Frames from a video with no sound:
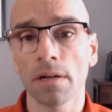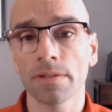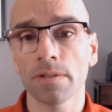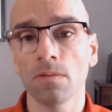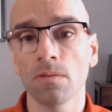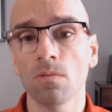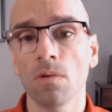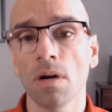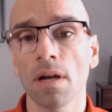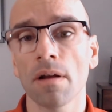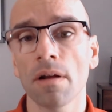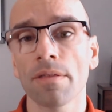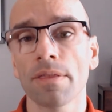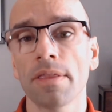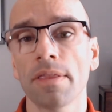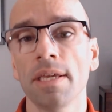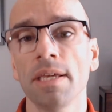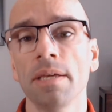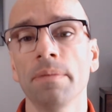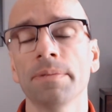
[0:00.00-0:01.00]
So what are
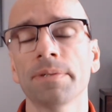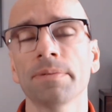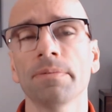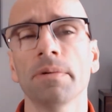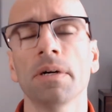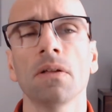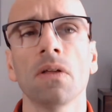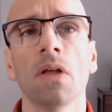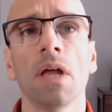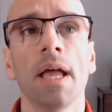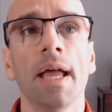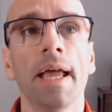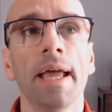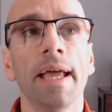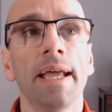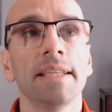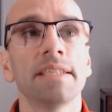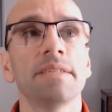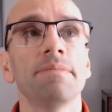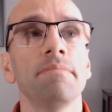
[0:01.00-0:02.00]
themes? Well,
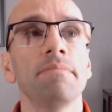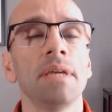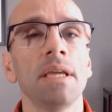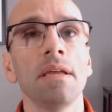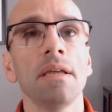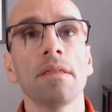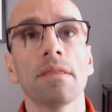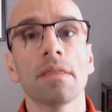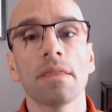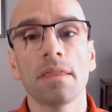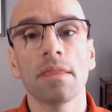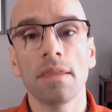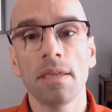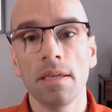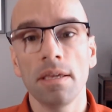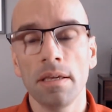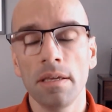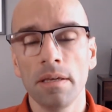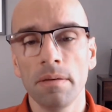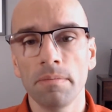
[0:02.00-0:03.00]
to me,
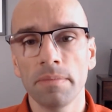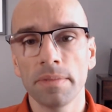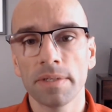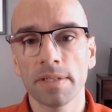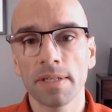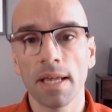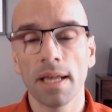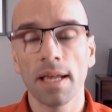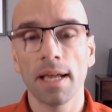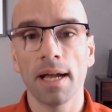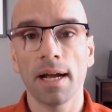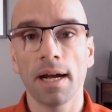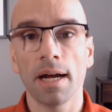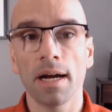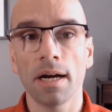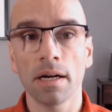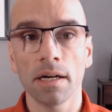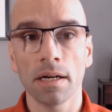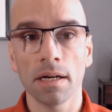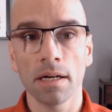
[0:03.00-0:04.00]
themes
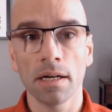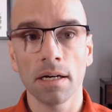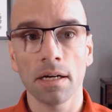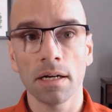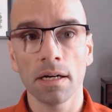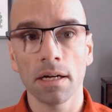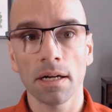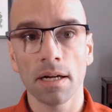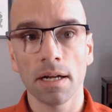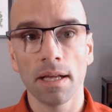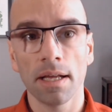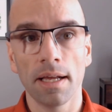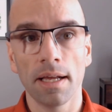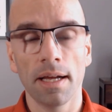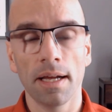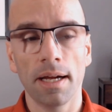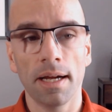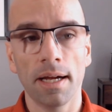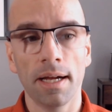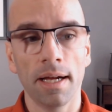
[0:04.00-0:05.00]
are
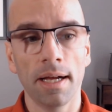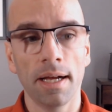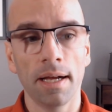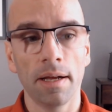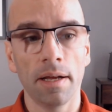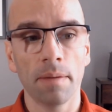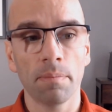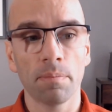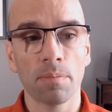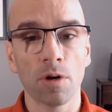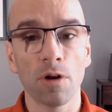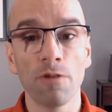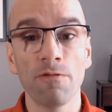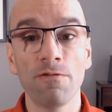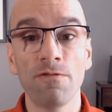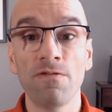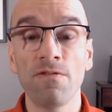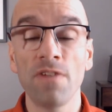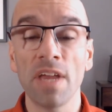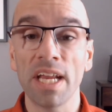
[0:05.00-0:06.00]
a
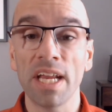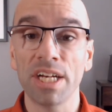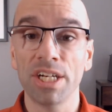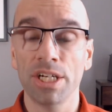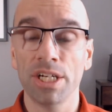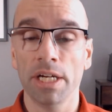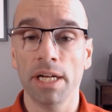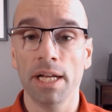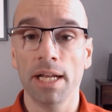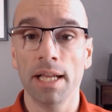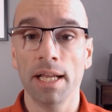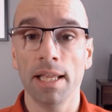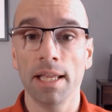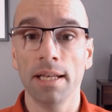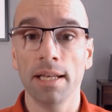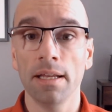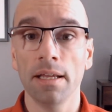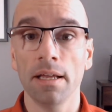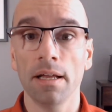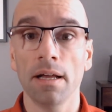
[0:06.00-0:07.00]

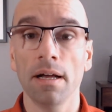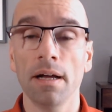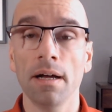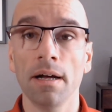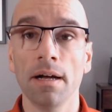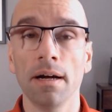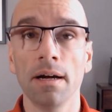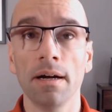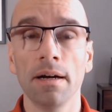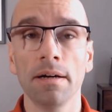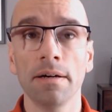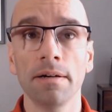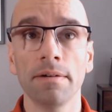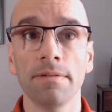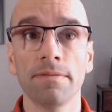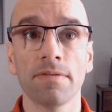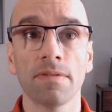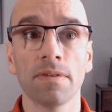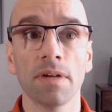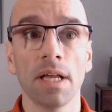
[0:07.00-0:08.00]
provision
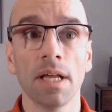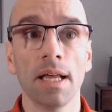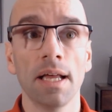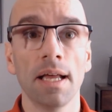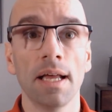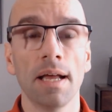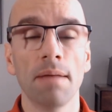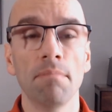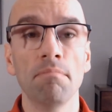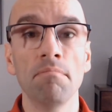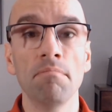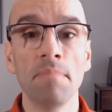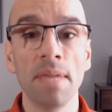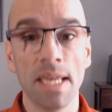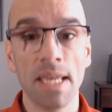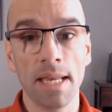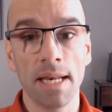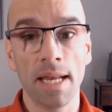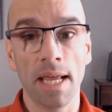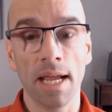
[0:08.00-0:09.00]
of
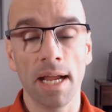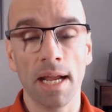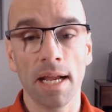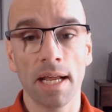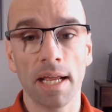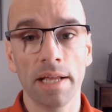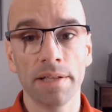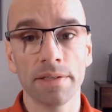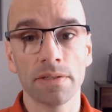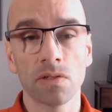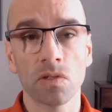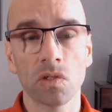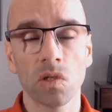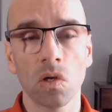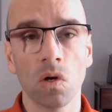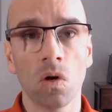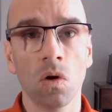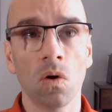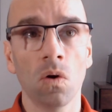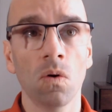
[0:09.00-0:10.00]
meaning. And
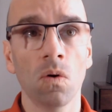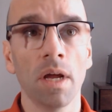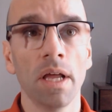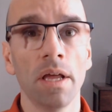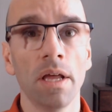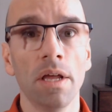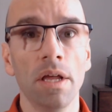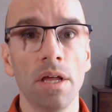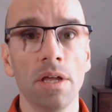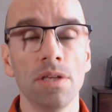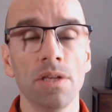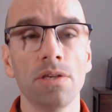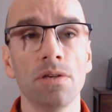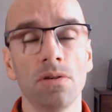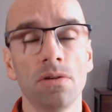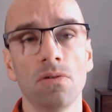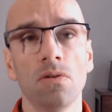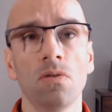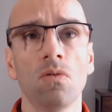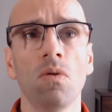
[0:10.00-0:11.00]
so
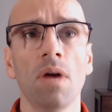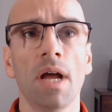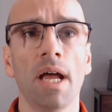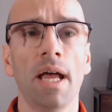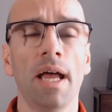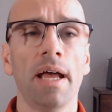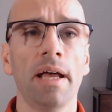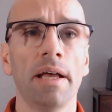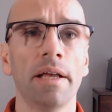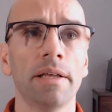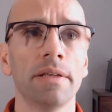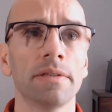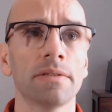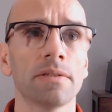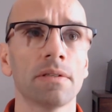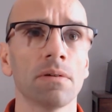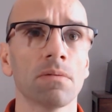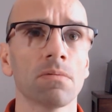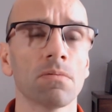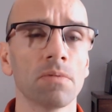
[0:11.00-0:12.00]
you as
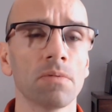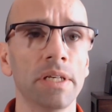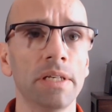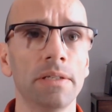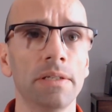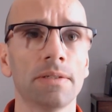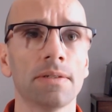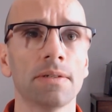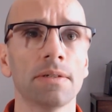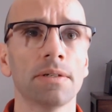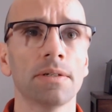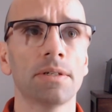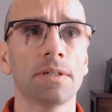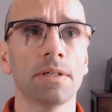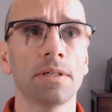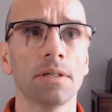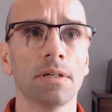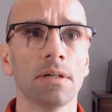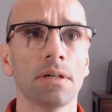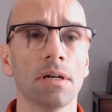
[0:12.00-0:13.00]
the
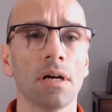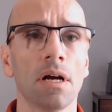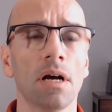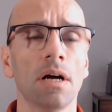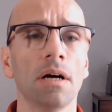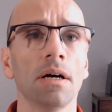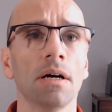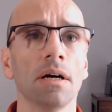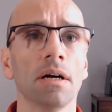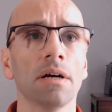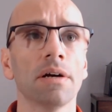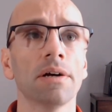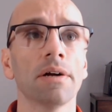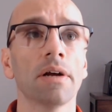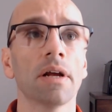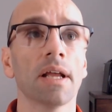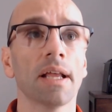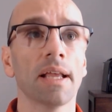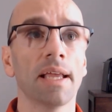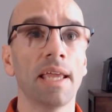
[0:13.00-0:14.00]
researcher
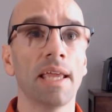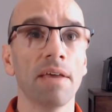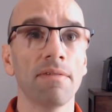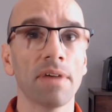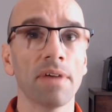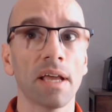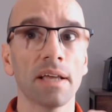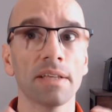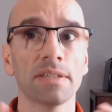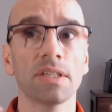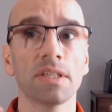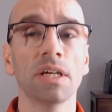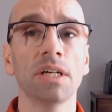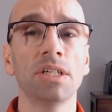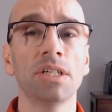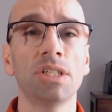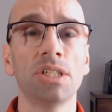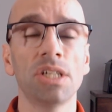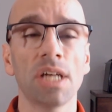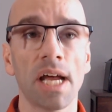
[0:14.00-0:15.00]
are giving a
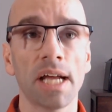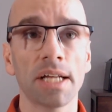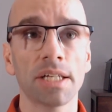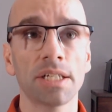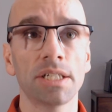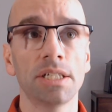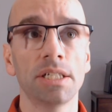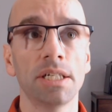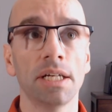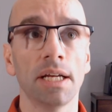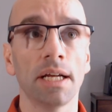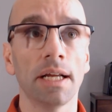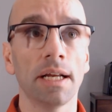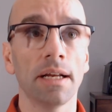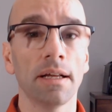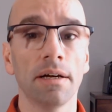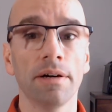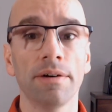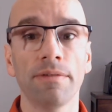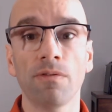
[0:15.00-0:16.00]

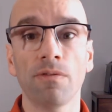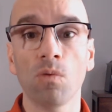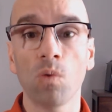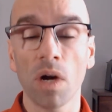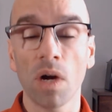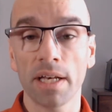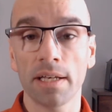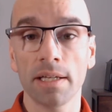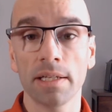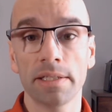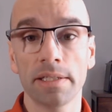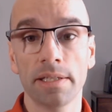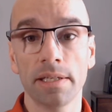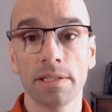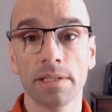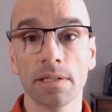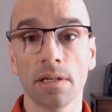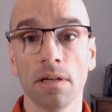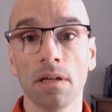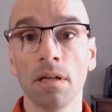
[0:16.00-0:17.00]
suggestion of what does
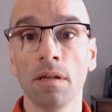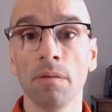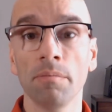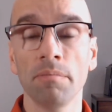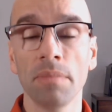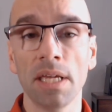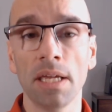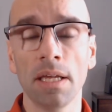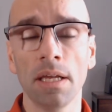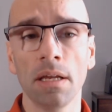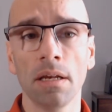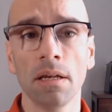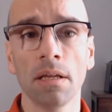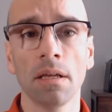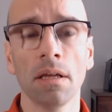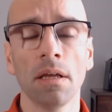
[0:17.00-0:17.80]
this all mean?